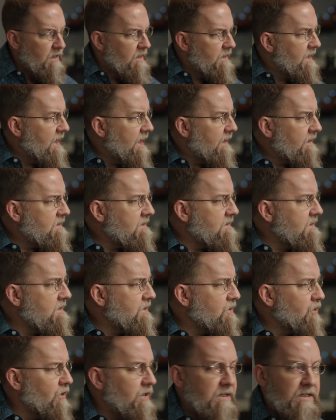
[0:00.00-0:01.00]
Next, the
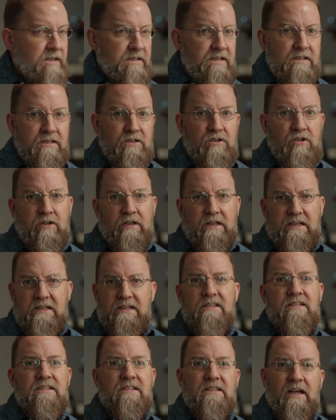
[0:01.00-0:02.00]
screen is still
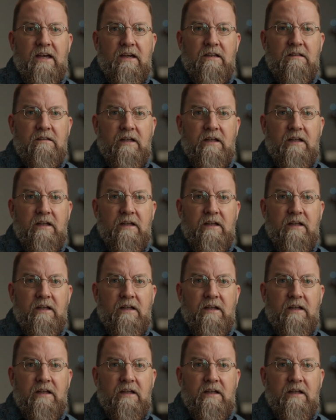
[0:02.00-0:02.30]
inset